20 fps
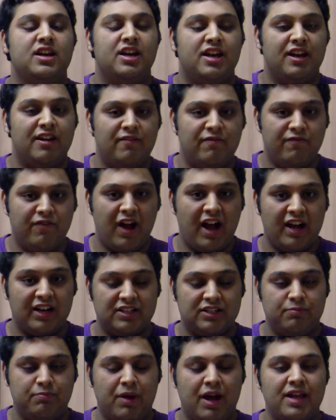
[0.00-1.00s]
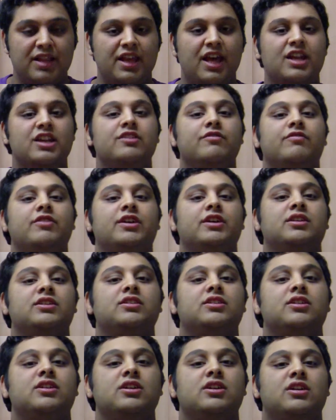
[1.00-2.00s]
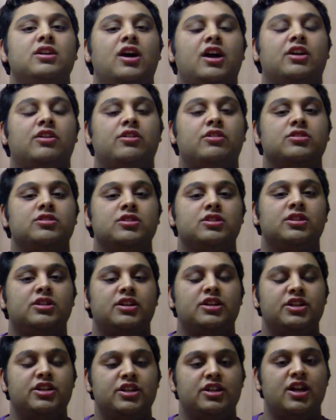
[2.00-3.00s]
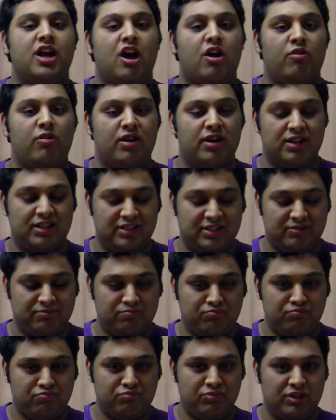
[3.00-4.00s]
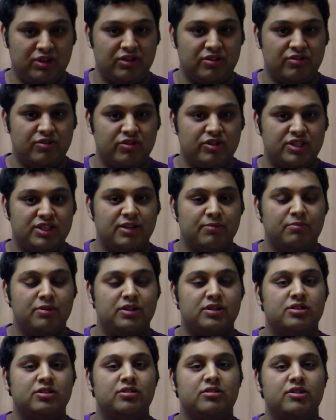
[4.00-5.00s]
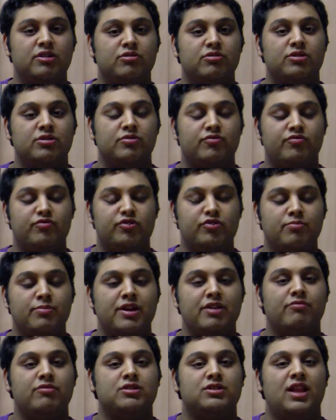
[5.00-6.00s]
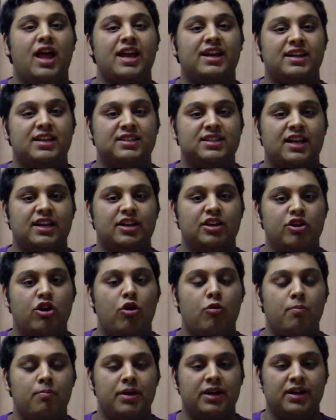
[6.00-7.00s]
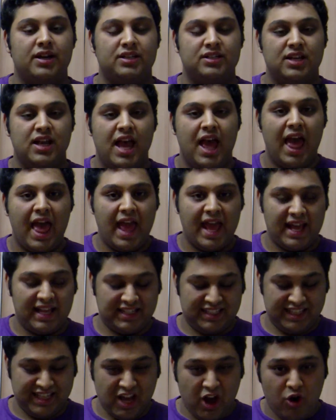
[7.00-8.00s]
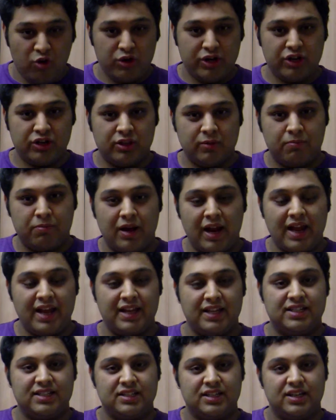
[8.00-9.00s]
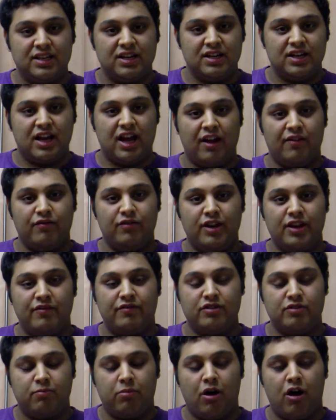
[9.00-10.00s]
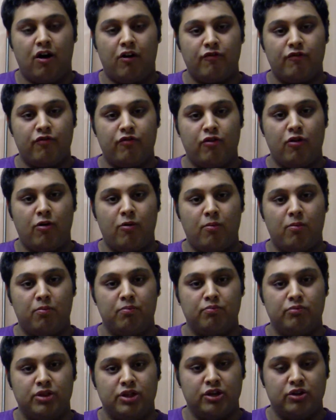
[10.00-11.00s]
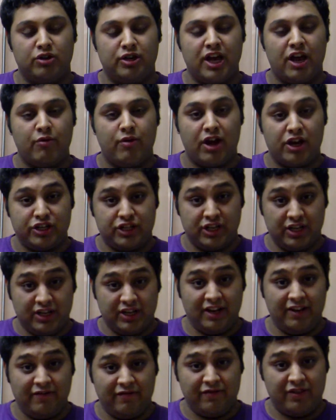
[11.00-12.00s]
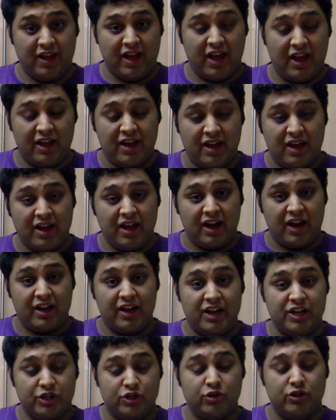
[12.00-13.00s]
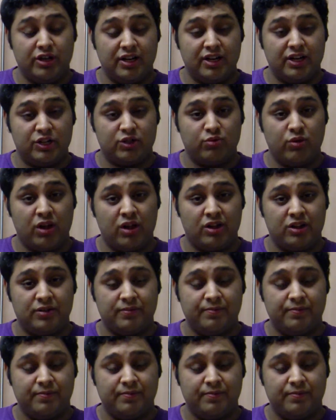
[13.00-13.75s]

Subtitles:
In fact, by the end of it, I considered Gishinau as similar to me. It was like a second home because it's the only other place I've lived apart from the UK who actually lived there, and I enjoyed it as well.